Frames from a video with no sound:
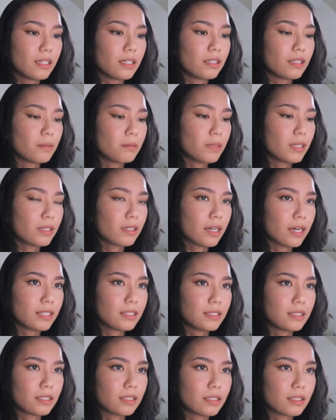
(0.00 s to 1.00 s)
thumbnail
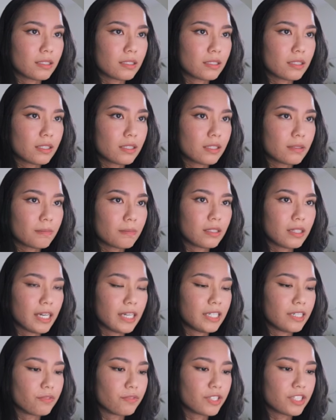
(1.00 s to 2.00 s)
ideas,
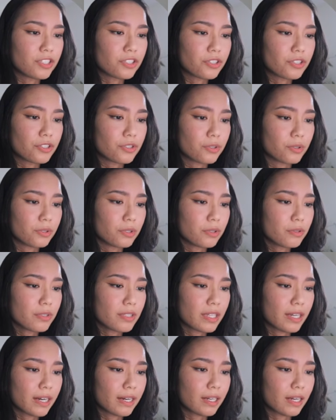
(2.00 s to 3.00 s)
any research or
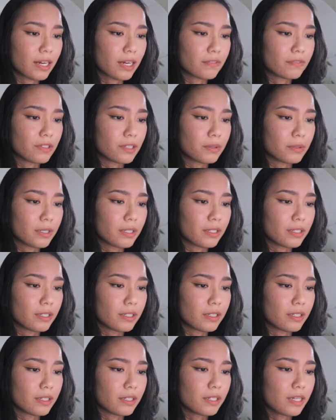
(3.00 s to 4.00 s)
notes that I have go
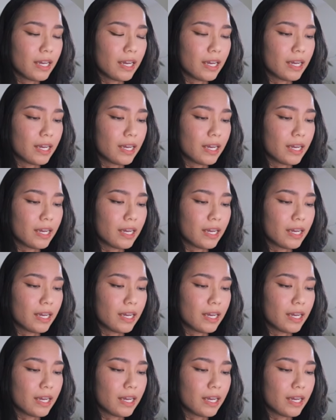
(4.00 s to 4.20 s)
here,